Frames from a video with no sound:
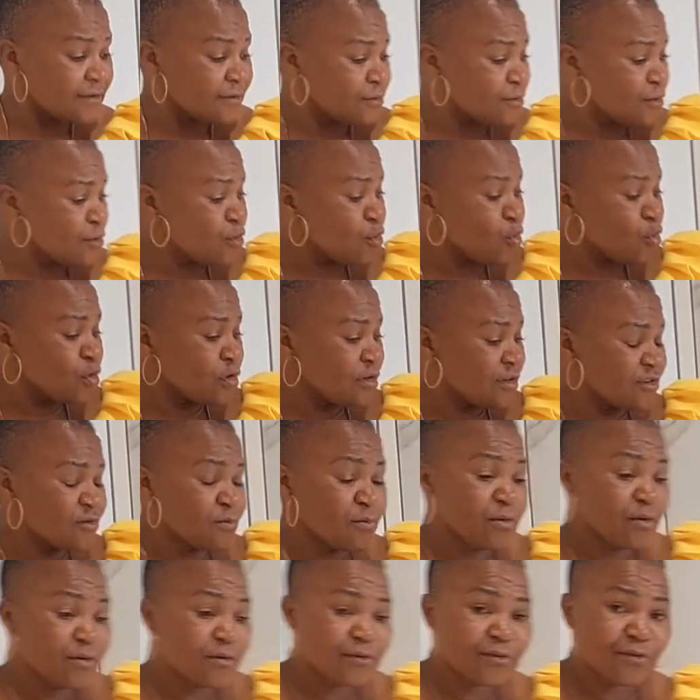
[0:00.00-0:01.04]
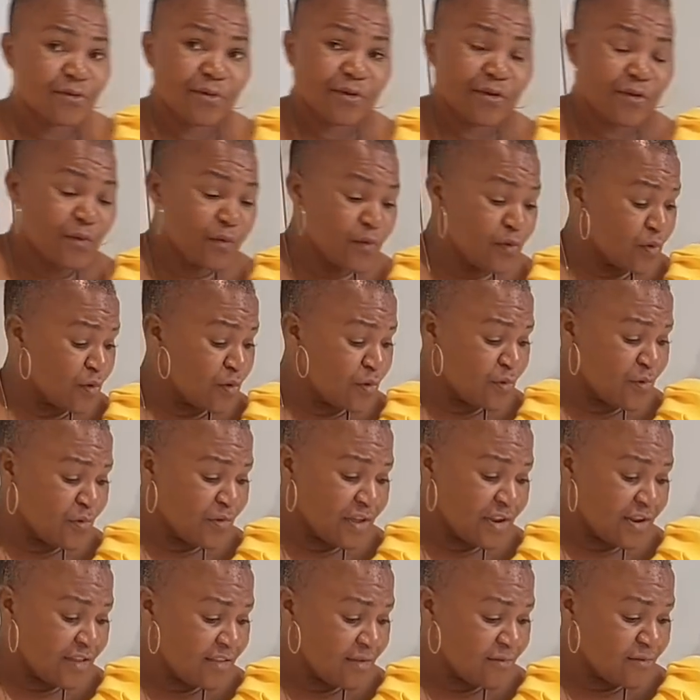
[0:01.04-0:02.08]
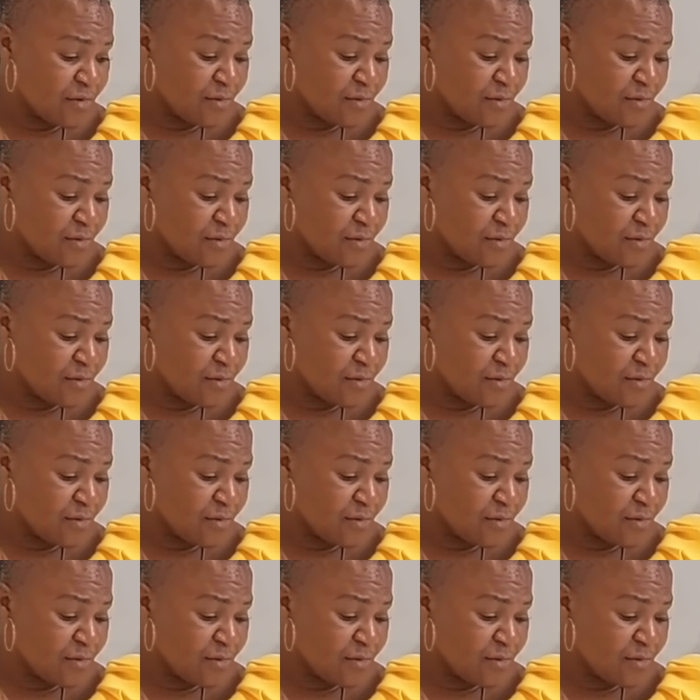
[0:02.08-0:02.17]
So the water is boiled, so don't use anything